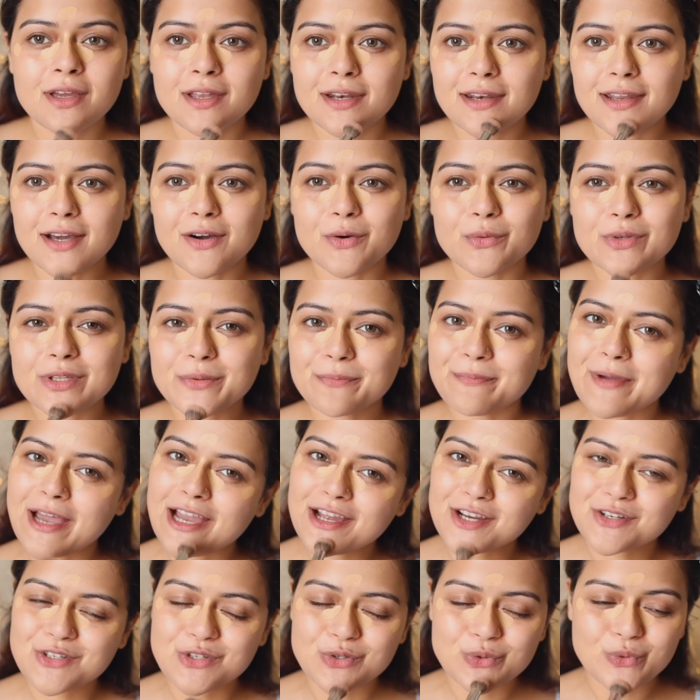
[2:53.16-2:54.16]
Now with a
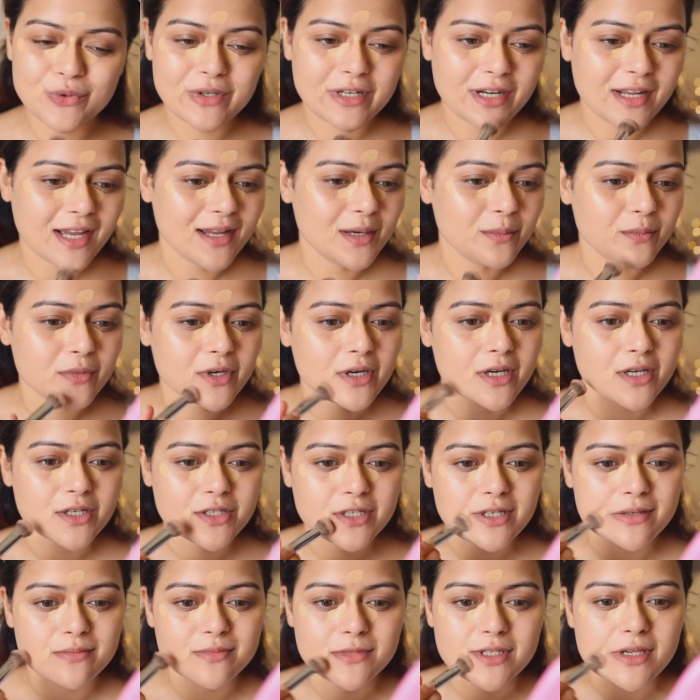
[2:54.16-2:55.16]
PAC 219
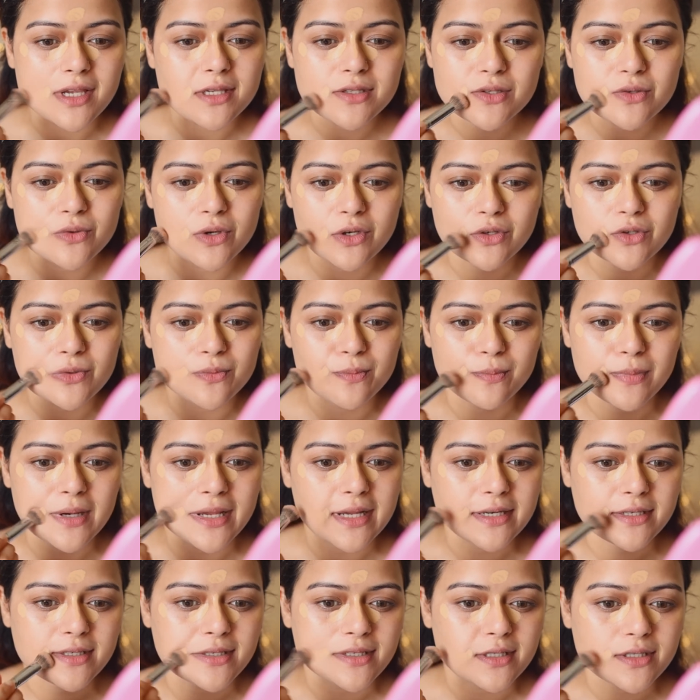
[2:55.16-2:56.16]
brush, I'm just going to
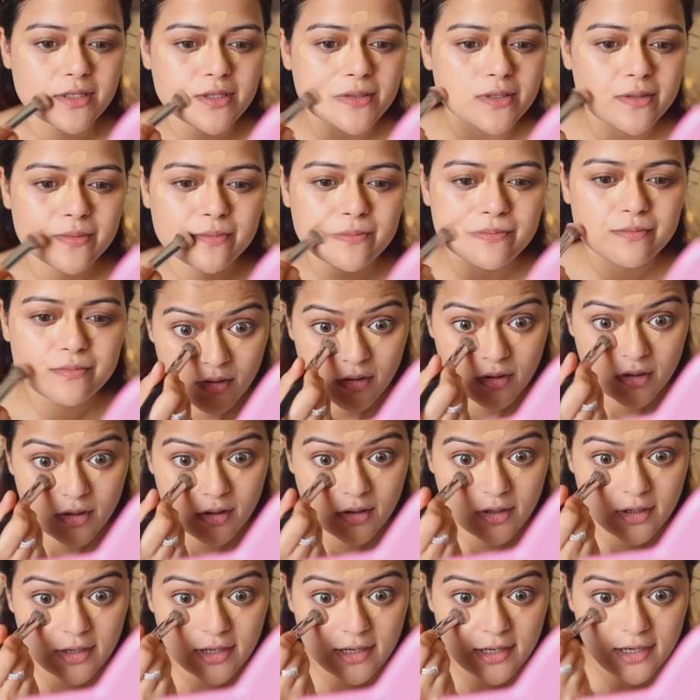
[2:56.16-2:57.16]
blend it.
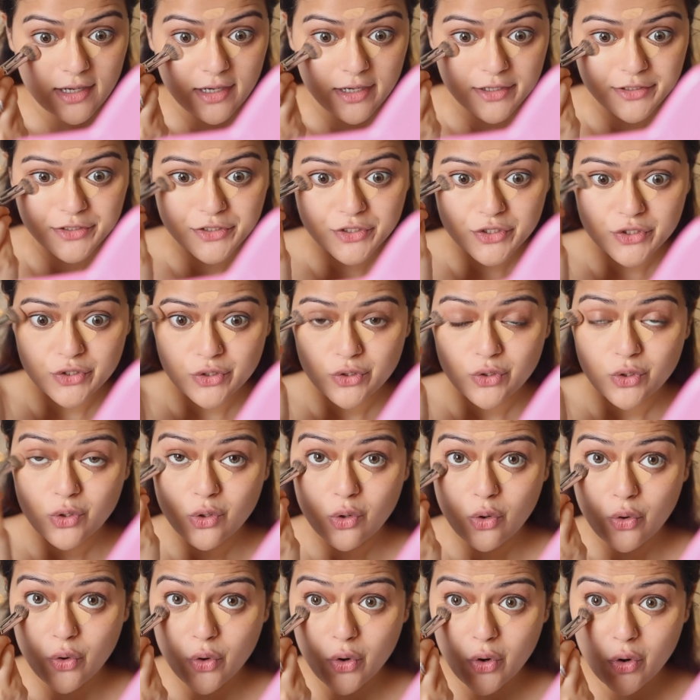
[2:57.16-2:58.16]
And
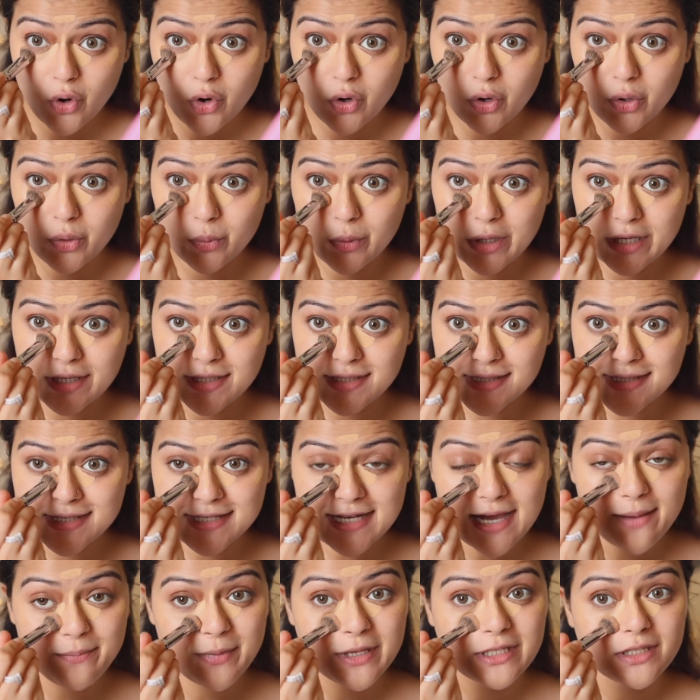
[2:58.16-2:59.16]
always
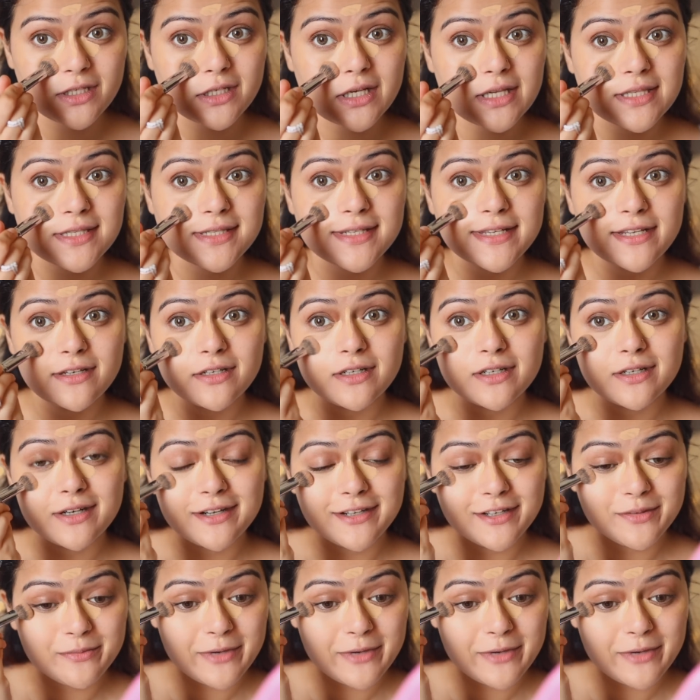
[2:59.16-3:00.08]
tapping the concealer under